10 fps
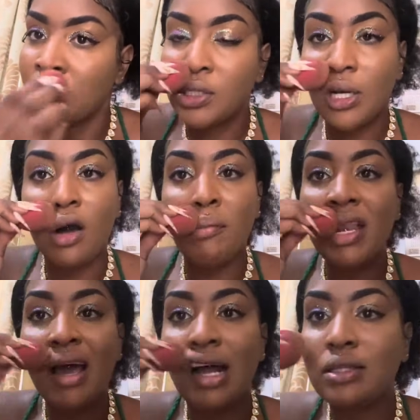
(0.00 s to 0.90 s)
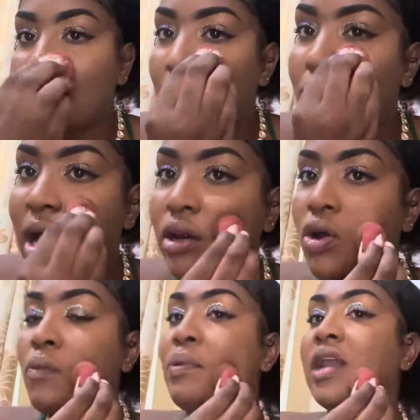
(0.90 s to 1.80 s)
So, I not talk bad
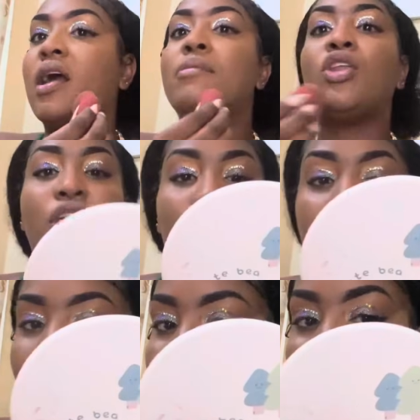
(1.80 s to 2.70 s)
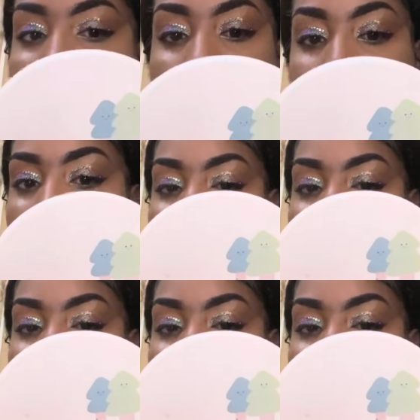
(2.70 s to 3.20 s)
dung pan her, I don't care if she want to leave her